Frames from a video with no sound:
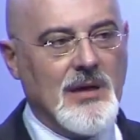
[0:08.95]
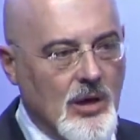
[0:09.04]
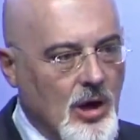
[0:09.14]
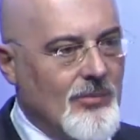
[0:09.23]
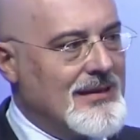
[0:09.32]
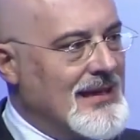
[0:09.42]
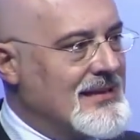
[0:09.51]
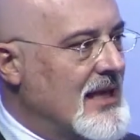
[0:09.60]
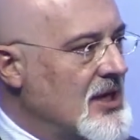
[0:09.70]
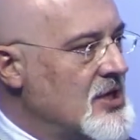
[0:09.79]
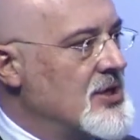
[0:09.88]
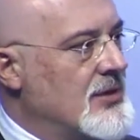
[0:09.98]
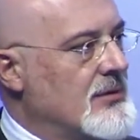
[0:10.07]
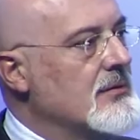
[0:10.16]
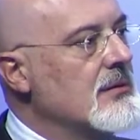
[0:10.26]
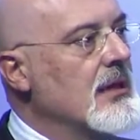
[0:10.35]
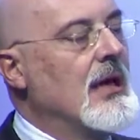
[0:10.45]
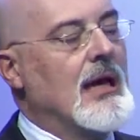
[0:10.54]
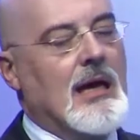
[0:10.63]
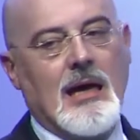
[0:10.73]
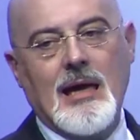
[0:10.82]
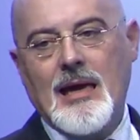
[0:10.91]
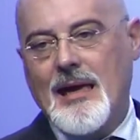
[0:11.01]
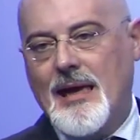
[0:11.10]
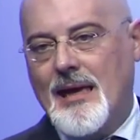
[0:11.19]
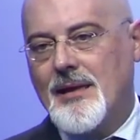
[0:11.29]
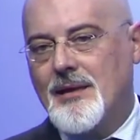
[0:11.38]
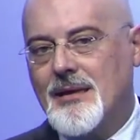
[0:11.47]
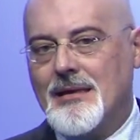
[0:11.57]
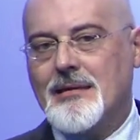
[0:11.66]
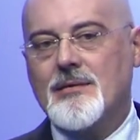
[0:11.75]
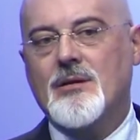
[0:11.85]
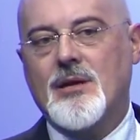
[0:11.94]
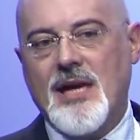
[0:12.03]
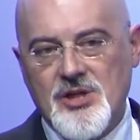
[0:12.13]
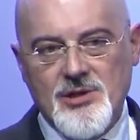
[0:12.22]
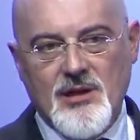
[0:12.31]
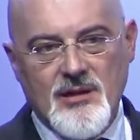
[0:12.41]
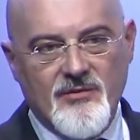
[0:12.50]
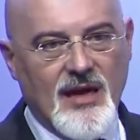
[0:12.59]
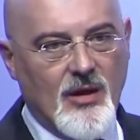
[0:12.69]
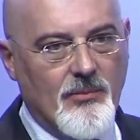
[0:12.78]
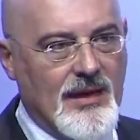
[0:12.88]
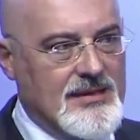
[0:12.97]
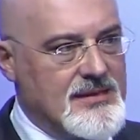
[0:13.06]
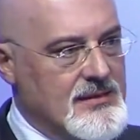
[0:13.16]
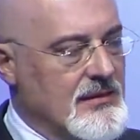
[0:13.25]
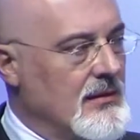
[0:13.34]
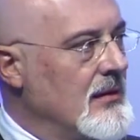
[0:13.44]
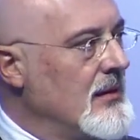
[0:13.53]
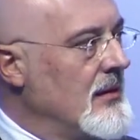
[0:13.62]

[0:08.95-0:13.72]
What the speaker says: global taxation, and the national developments